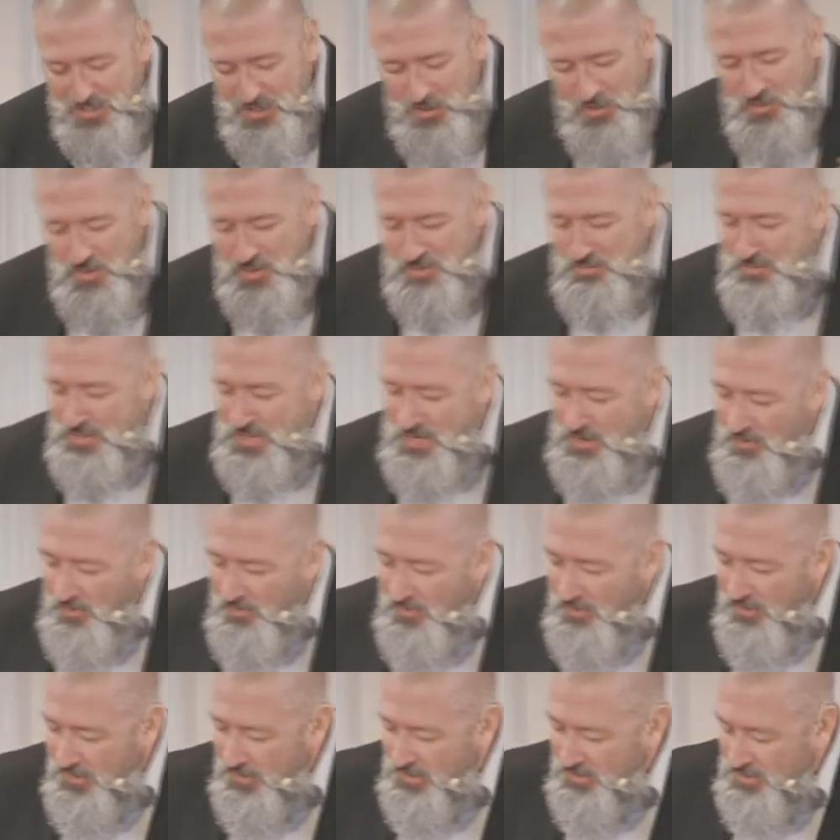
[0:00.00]
going
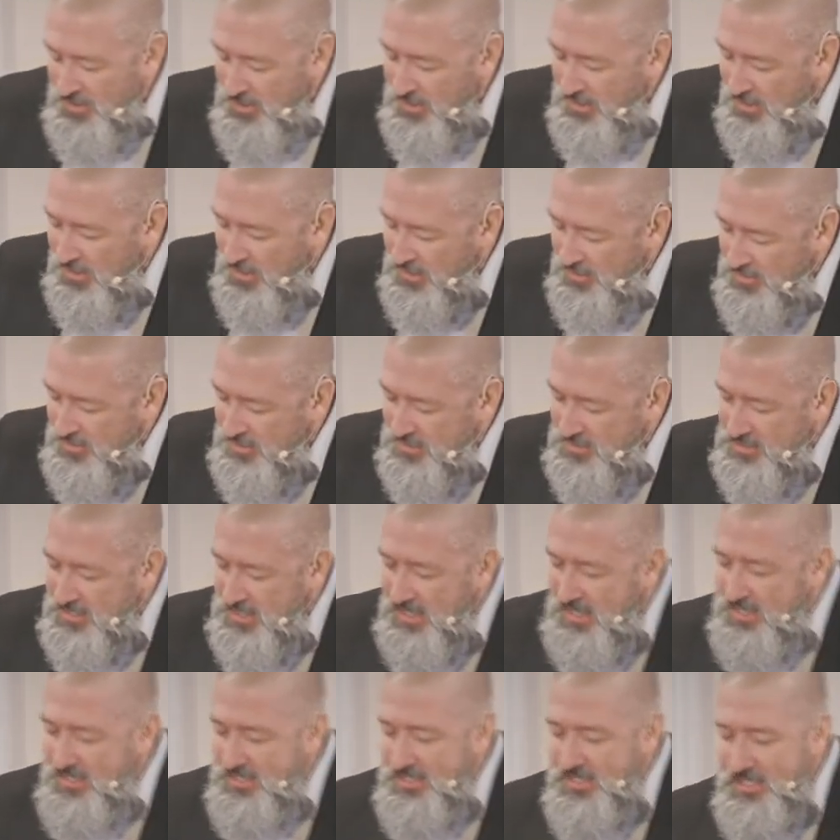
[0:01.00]
beyond this
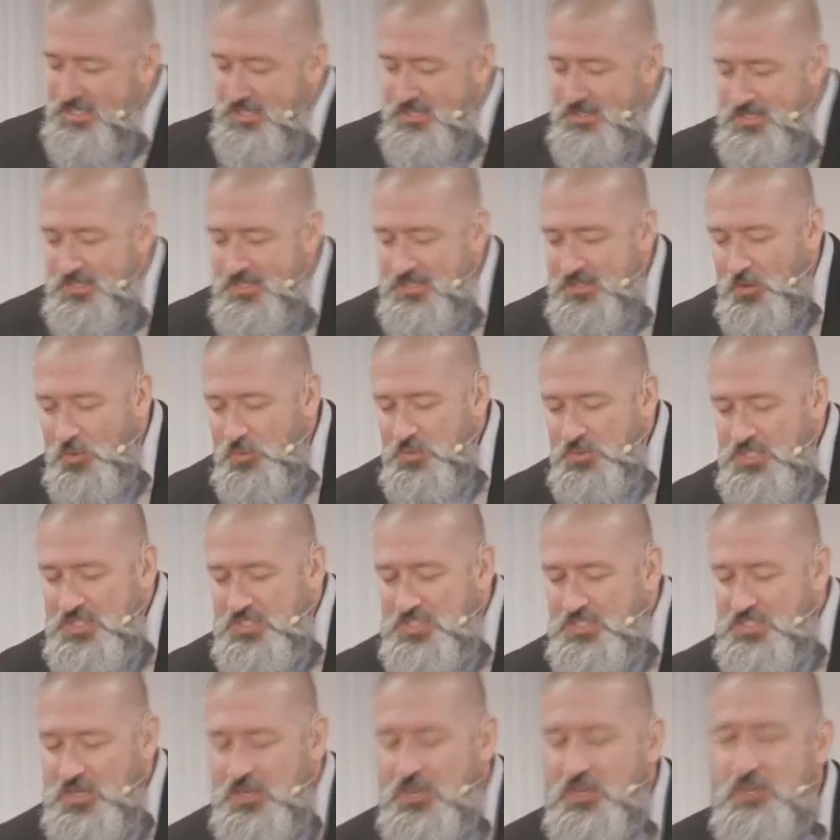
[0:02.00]
idea that only
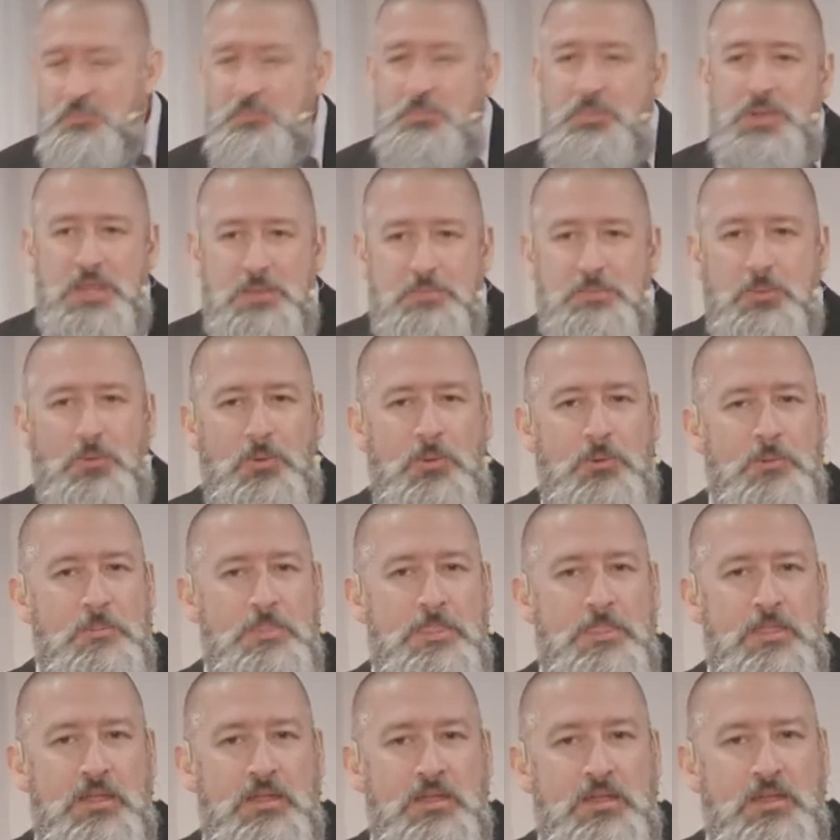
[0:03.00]
certain people
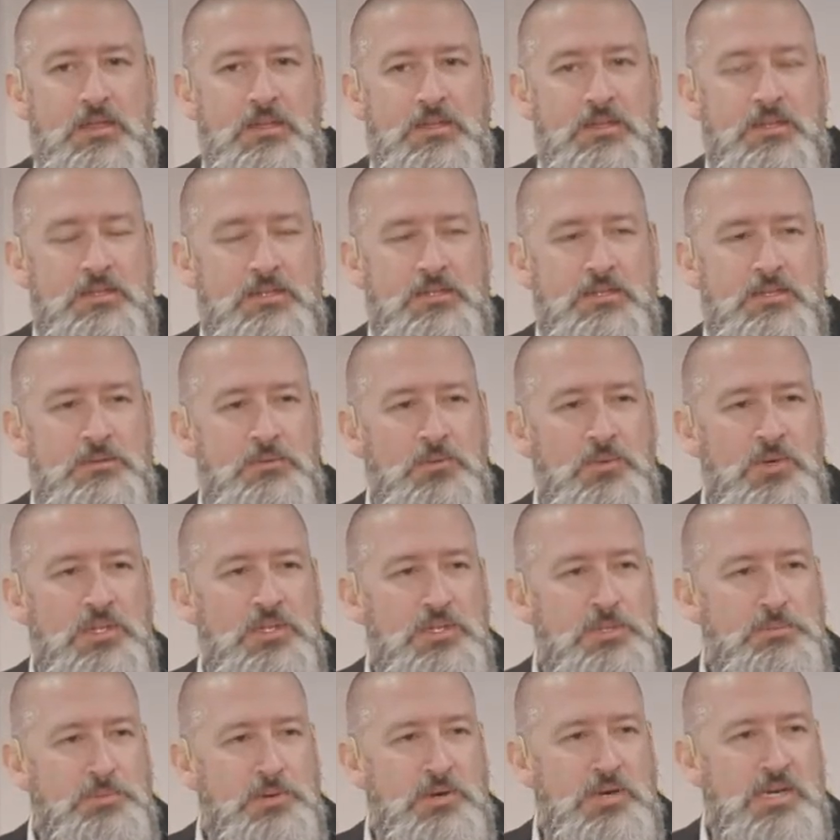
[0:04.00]
can
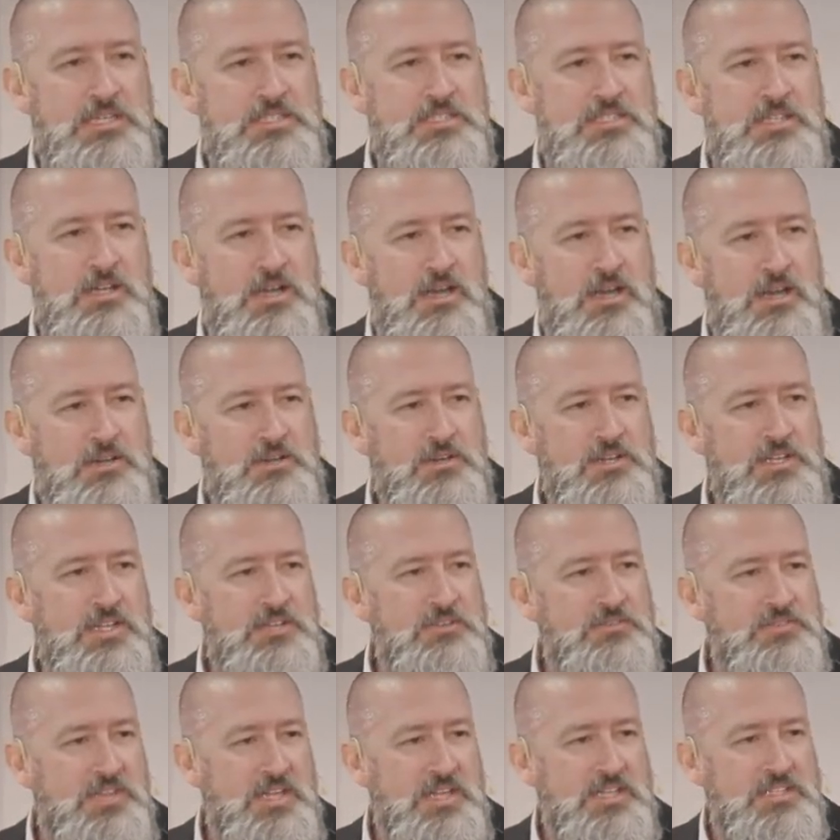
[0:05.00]
really praise God or
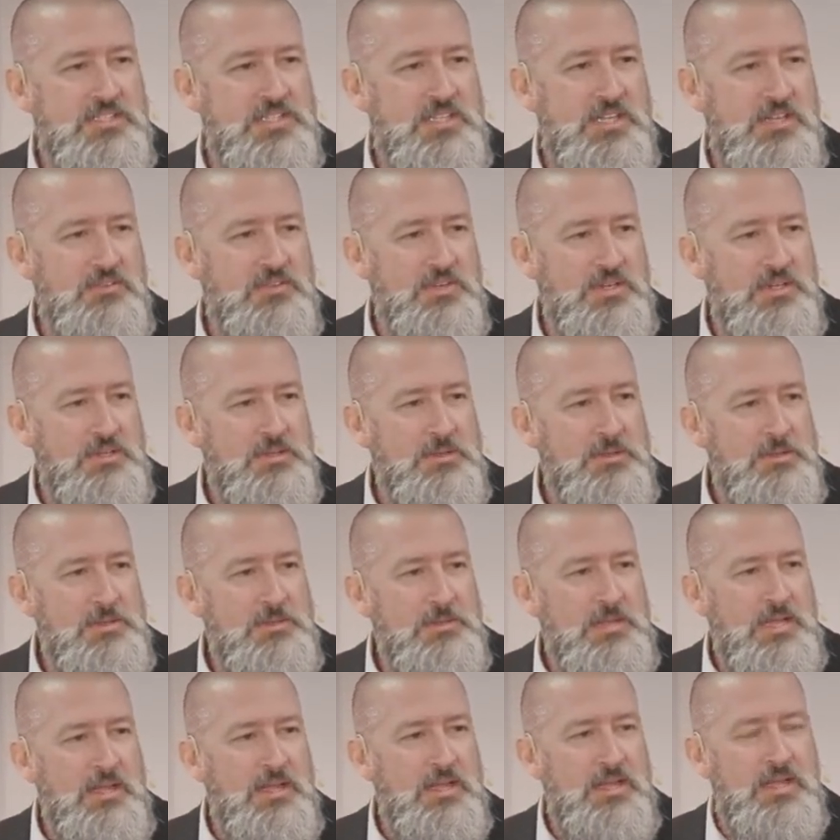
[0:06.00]
give thanksgiving.
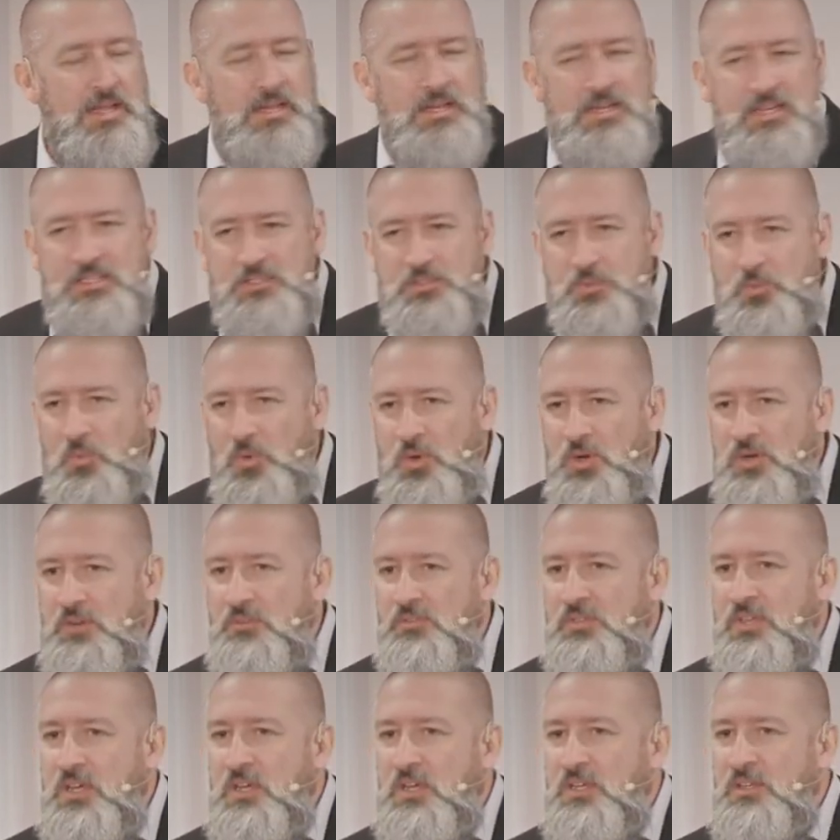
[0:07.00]
And that's one
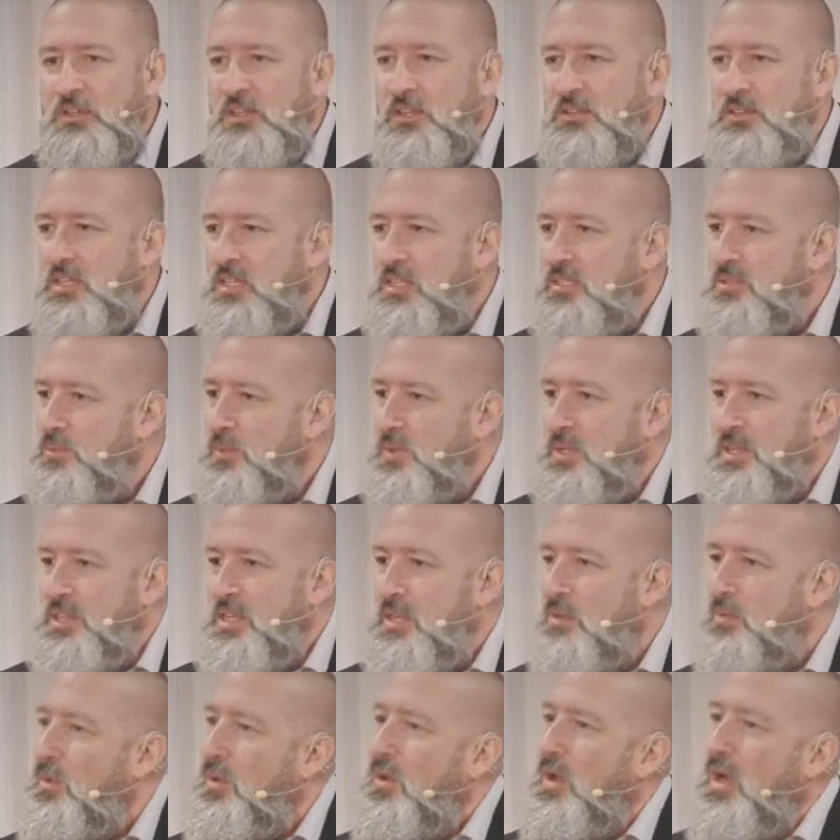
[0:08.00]
of the things we
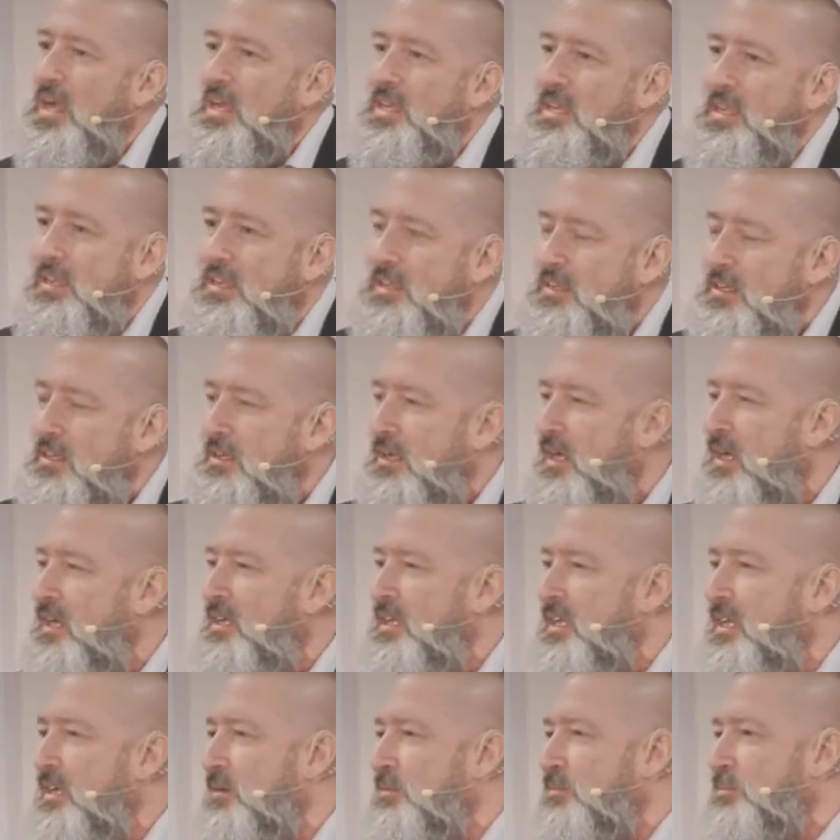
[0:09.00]
think, well, I
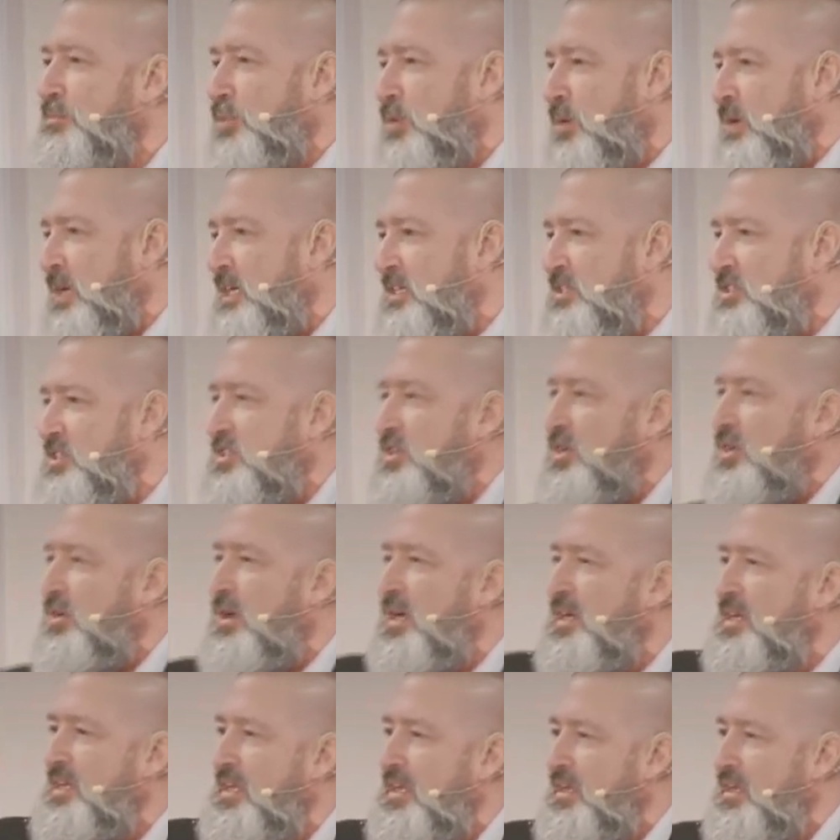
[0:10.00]
can't preach, so
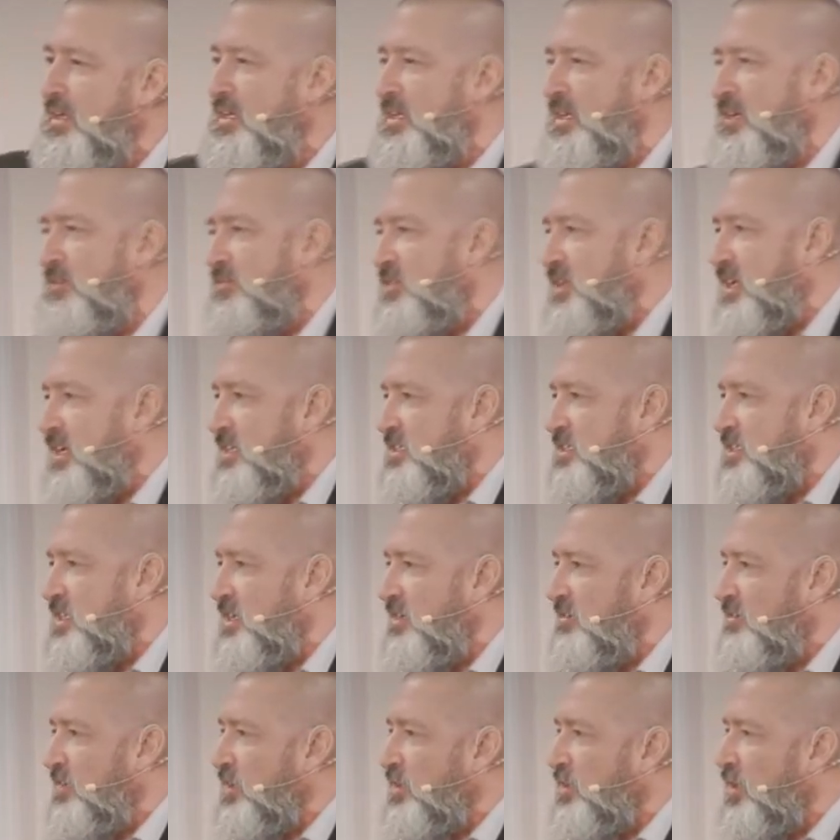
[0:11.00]
I can't give
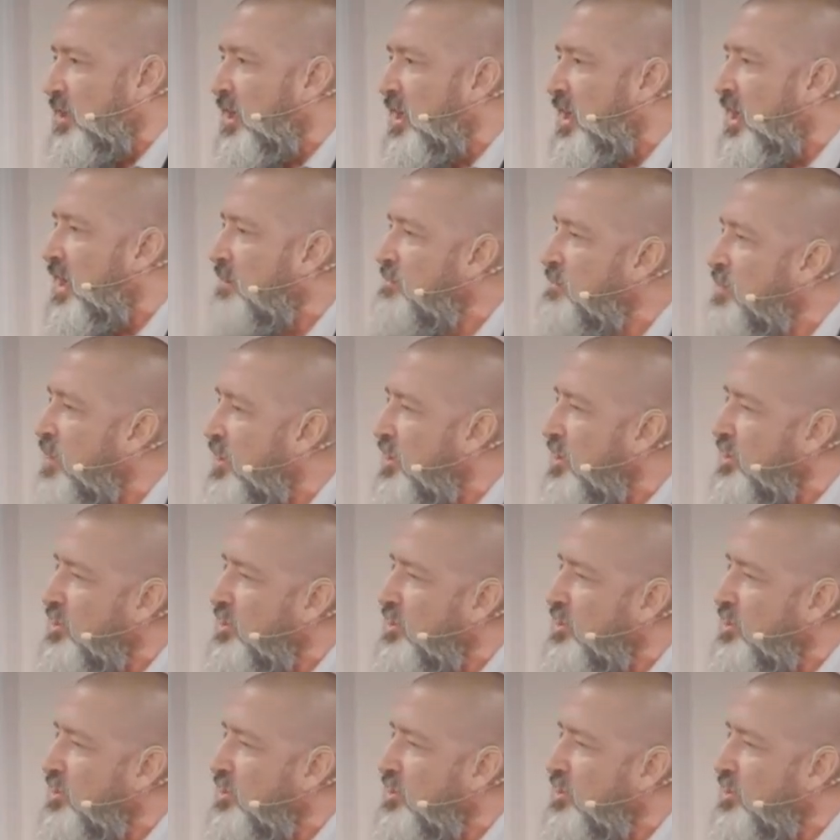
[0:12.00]
Thanksgiving. Or I'm not